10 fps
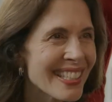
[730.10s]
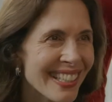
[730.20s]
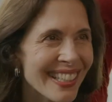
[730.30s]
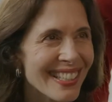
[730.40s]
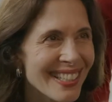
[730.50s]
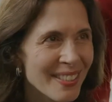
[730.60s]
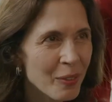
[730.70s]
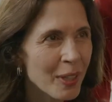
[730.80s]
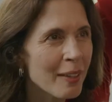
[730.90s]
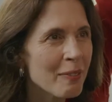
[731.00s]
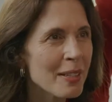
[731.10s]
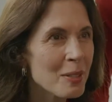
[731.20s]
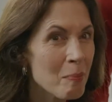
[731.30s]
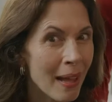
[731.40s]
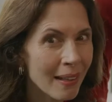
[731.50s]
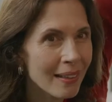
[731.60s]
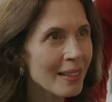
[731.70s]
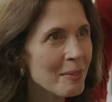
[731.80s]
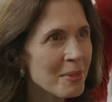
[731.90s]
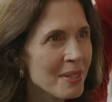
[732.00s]
is this? Forgiveness Mad
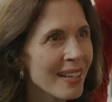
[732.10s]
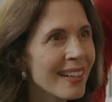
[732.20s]
Libs?